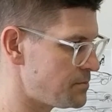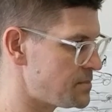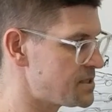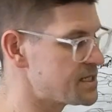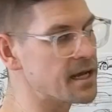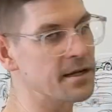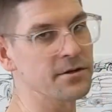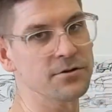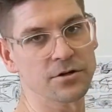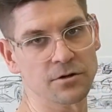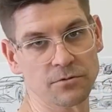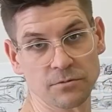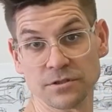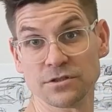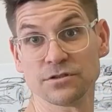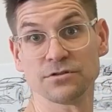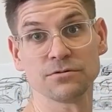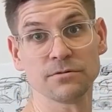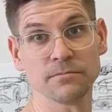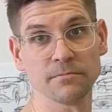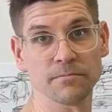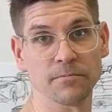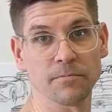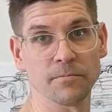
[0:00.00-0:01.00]
center was
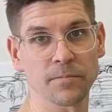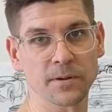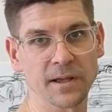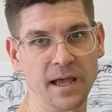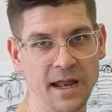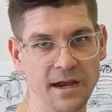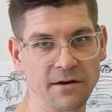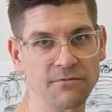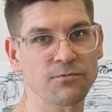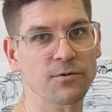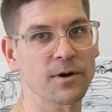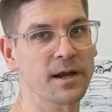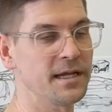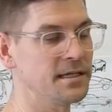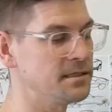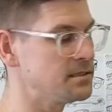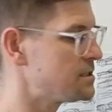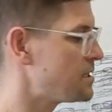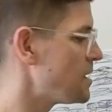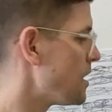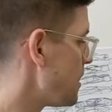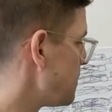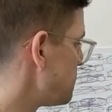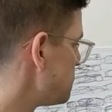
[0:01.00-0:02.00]
kind of
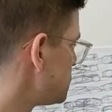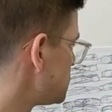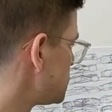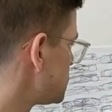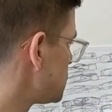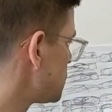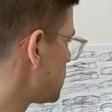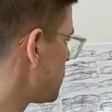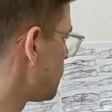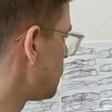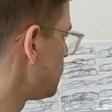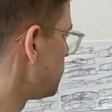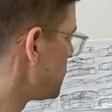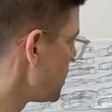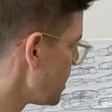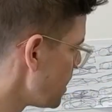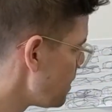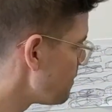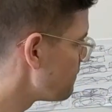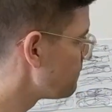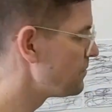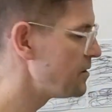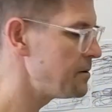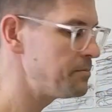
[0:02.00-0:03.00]
raised up. So
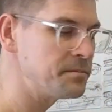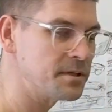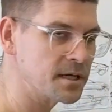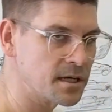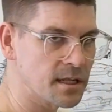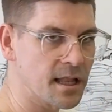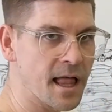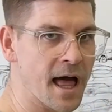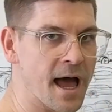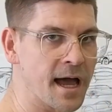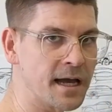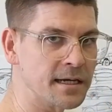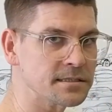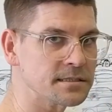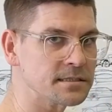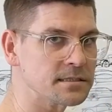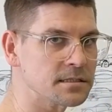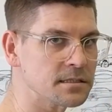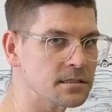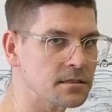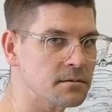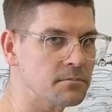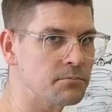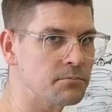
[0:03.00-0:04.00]
flip the glass,